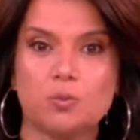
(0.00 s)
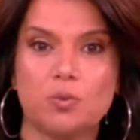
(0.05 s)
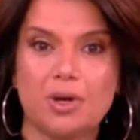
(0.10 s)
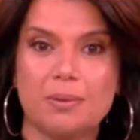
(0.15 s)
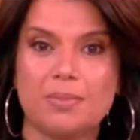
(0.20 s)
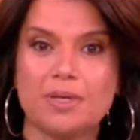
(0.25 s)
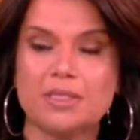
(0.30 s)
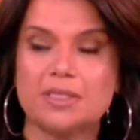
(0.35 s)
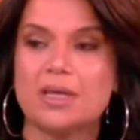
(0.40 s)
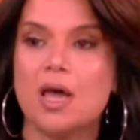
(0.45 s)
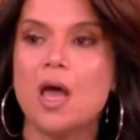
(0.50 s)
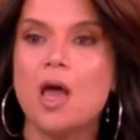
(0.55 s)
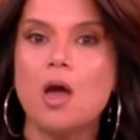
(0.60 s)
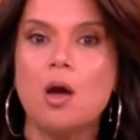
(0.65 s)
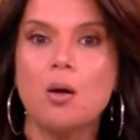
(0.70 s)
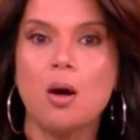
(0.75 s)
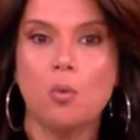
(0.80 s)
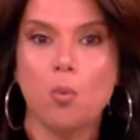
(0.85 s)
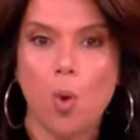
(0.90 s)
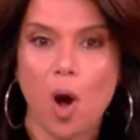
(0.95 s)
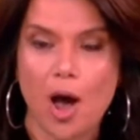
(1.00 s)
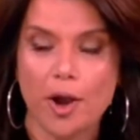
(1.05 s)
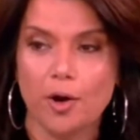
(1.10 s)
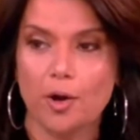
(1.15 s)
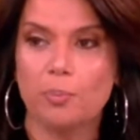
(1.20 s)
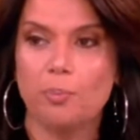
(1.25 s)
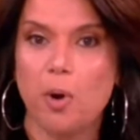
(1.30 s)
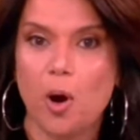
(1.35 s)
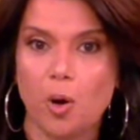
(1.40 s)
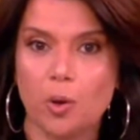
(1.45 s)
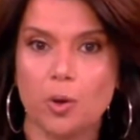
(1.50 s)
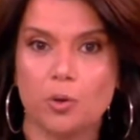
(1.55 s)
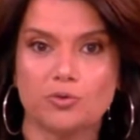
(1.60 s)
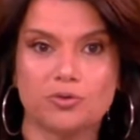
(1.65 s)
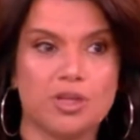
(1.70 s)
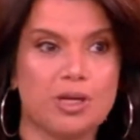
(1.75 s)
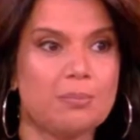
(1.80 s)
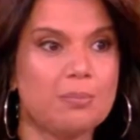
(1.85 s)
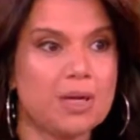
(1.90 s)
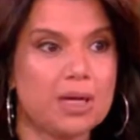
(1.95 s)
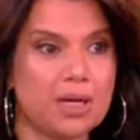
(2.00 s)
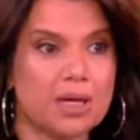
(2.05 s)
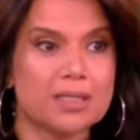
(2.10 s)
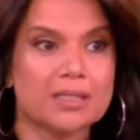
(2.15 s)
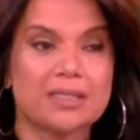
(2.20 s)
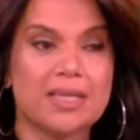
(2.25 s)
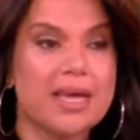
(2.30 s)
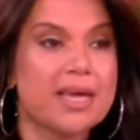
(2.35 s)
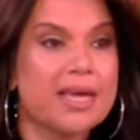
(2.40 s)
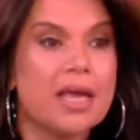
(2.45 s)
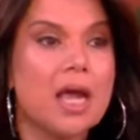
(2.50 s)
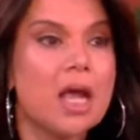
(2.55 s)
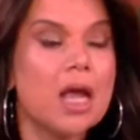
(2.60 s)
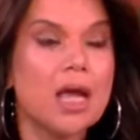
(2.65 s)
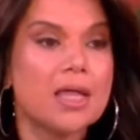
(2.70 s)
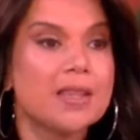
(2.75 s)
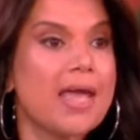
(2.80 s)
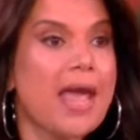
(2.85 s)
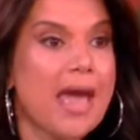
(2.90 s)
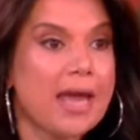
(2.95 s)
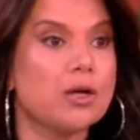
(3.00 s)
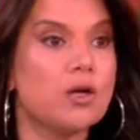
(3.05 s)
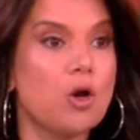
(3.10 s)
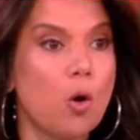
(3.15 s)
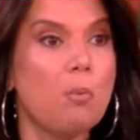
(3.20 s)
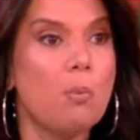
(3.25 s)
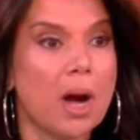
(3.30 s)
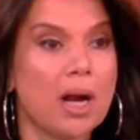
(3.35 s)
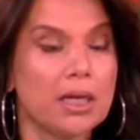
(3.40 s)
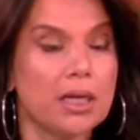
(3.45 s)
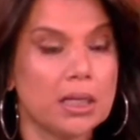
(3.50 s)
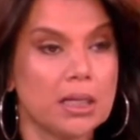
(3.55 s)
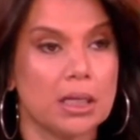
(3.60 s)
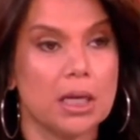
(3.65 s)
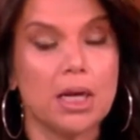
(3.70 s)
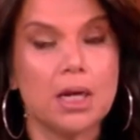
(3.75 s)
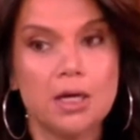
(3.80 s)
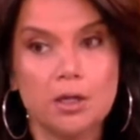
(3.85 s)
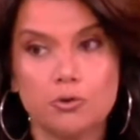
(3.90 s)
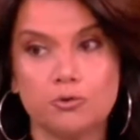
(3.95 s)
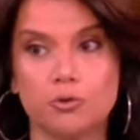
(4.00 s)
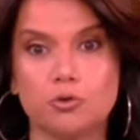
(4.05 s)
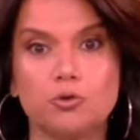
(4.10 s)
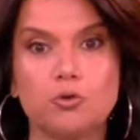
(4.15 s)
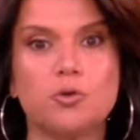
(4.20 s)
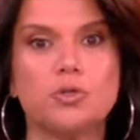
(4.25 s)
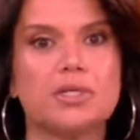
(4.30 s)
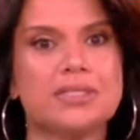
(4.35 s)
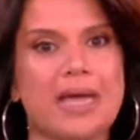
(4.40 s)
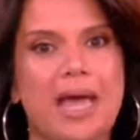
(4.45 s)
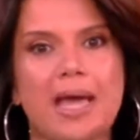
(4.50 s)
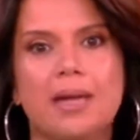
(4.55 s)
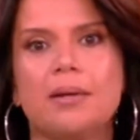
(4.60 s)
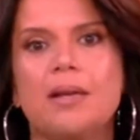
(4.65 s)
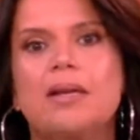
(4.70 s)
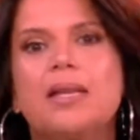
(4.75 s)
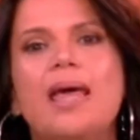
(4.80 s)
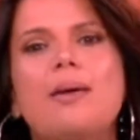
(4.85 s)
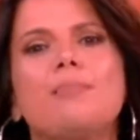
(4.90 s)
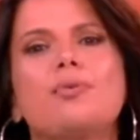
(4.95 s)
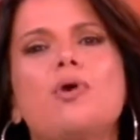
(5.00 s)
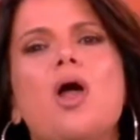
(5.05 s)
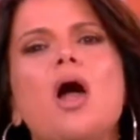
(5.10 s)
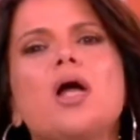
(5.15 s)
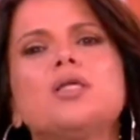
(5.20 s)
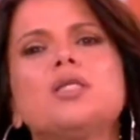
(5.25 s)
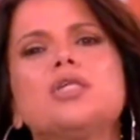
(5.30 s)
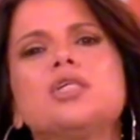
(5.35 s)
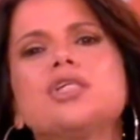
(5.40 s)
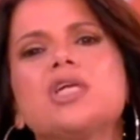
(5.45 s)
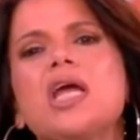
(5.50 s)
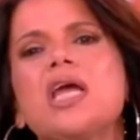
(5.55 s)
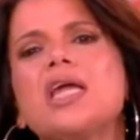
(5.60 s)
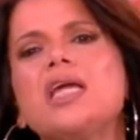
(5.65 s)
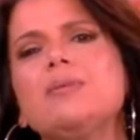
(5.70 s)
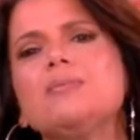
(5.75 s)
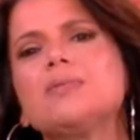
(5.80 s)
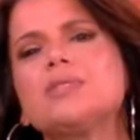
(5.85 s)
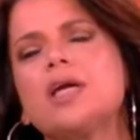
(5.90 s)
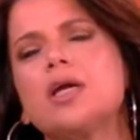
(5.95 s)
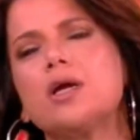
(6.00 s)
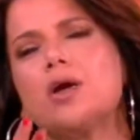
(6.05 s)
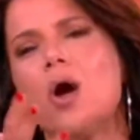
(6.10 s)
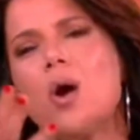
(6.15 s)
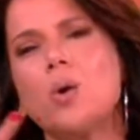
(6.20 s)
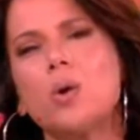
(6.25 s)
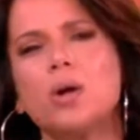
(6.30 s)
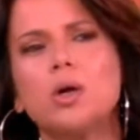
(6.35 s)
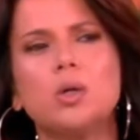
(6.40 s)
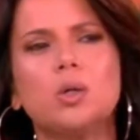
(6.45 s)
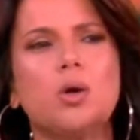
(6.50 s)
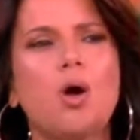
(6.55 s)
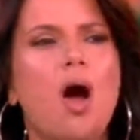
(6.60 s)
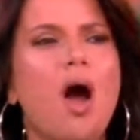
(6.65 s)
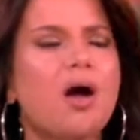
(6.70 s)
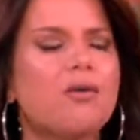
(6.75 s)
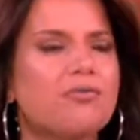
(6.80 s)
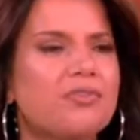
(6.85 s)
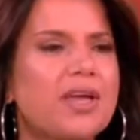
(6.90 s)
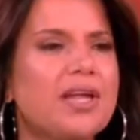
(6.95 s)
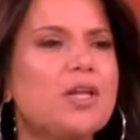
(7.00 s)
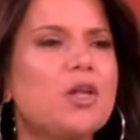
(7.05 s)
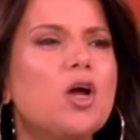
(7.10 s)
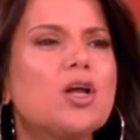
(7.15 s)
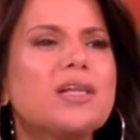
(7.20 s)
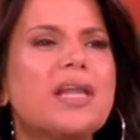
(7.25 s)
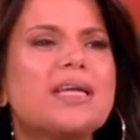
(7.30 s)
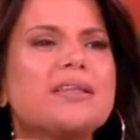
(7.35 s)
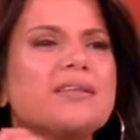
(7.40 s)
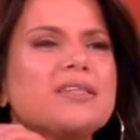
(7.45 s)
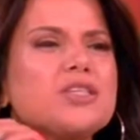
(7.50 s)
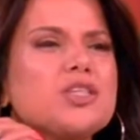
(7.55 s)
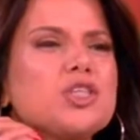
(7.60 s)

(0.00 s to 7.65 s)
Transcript: women's water polo team because they had no money to do this. And LeBron James and Coco Gauff, they look like